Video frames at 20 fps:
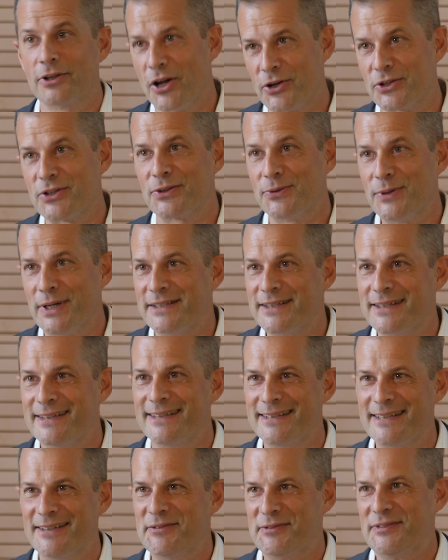
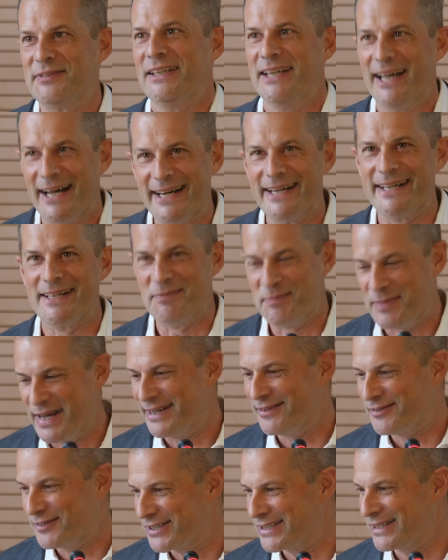consequences of lying in
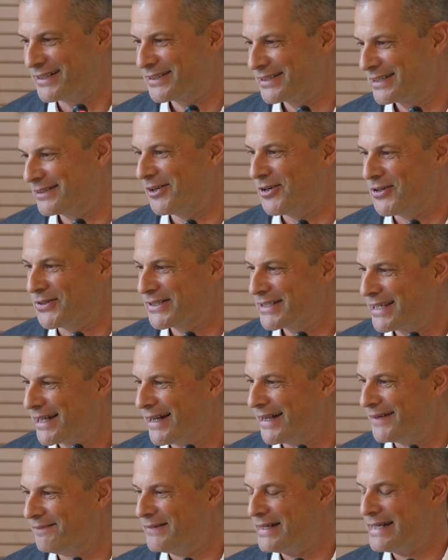bed for such a long
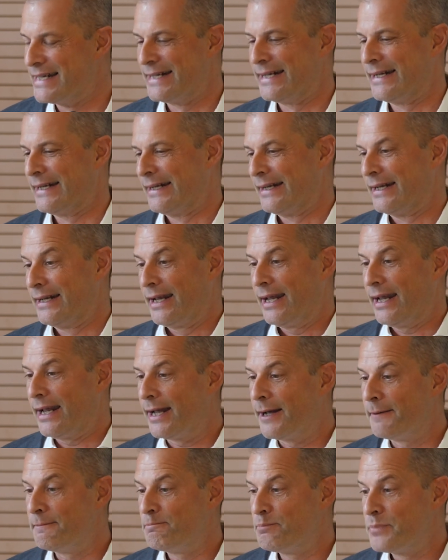time.
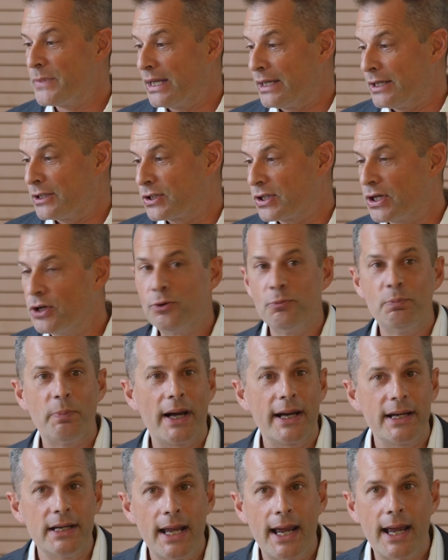So
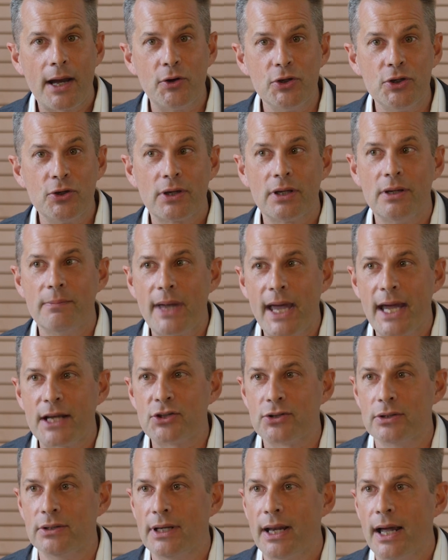by now, you can
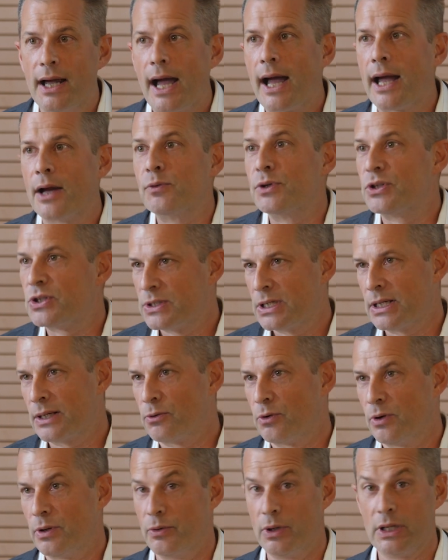imagine, I was
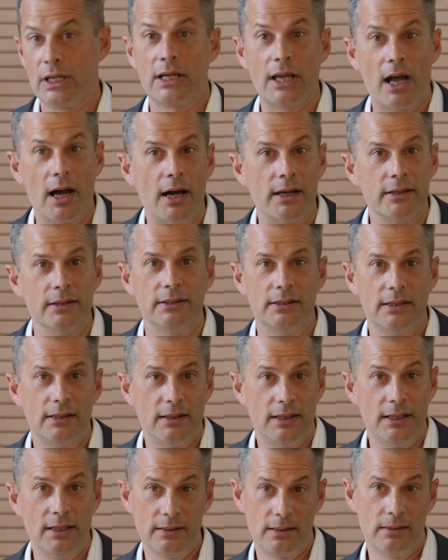generally regarded
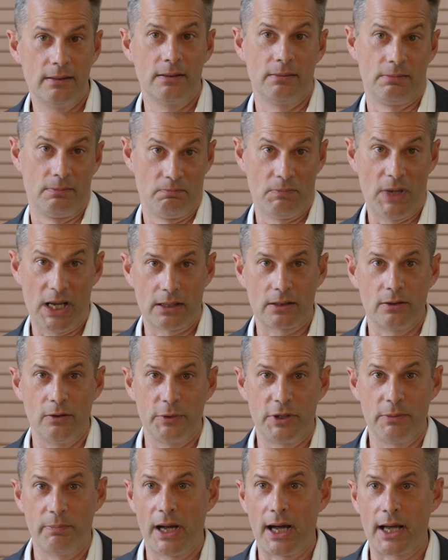in the medical
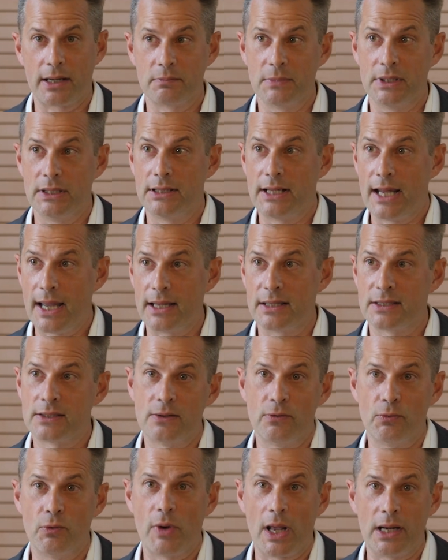department
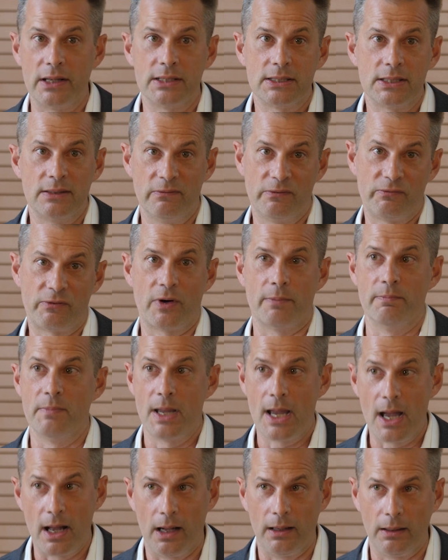as the relative from
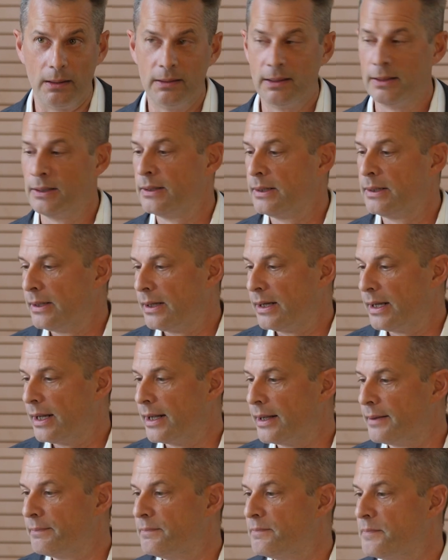hell.
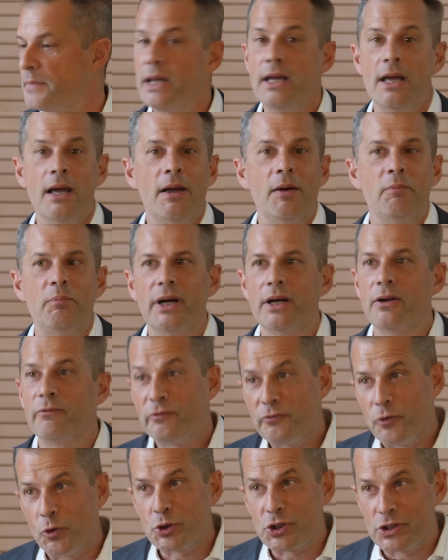
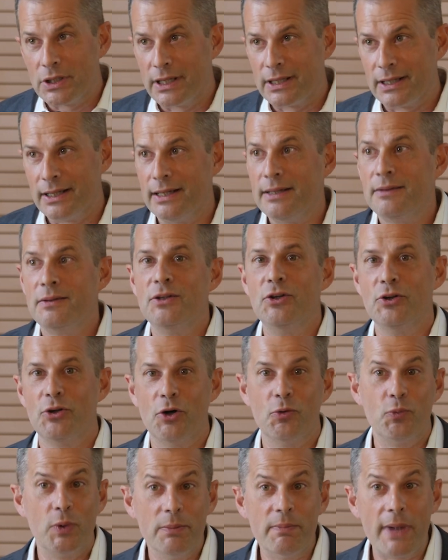But fortunately,
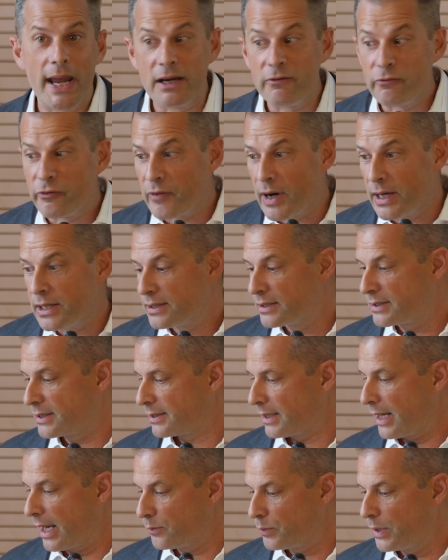we made
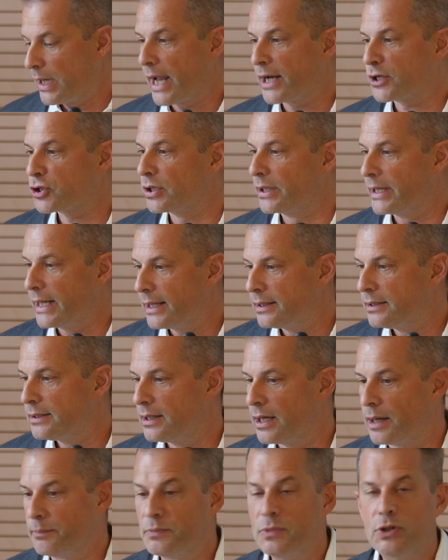friends, and we actually
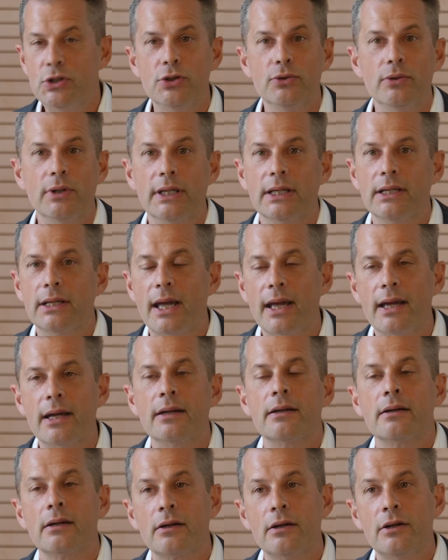ended up doing
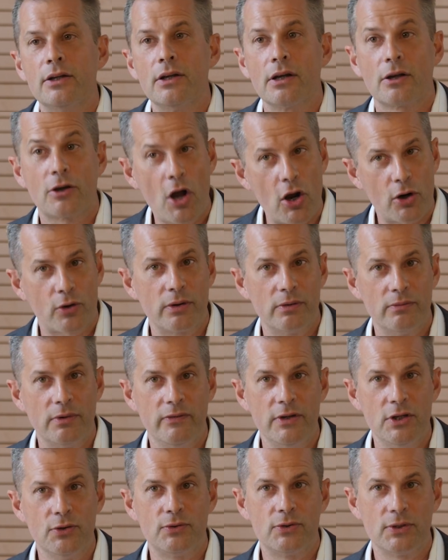a Cochrane
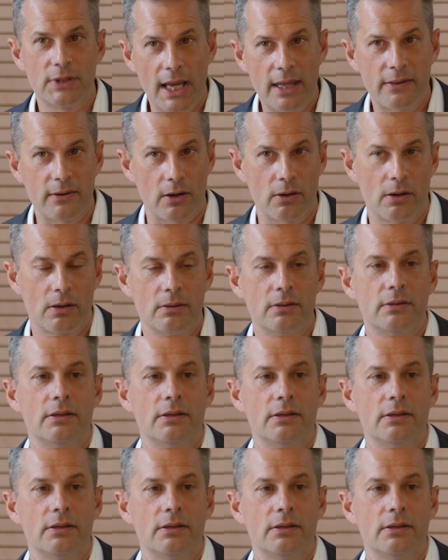review together,